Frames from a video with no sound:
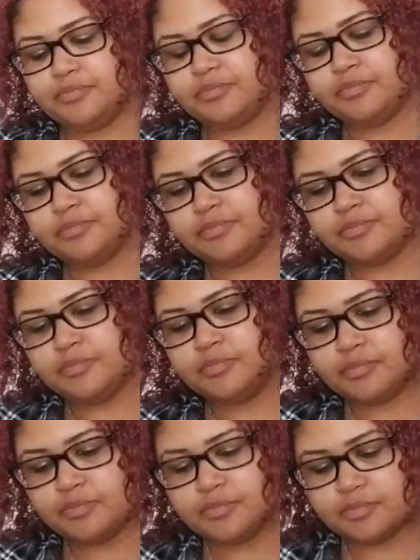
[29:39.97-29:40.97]

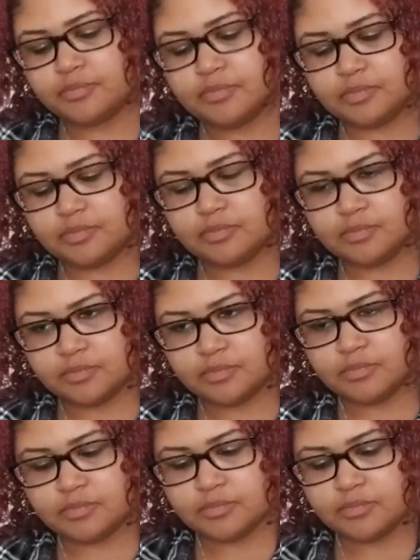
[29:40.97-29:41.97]

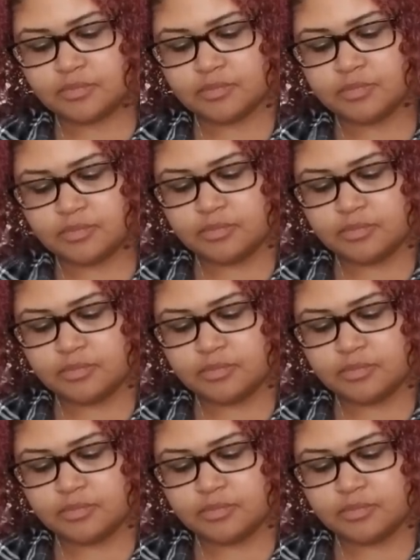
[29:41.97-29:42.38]
(no one is talking)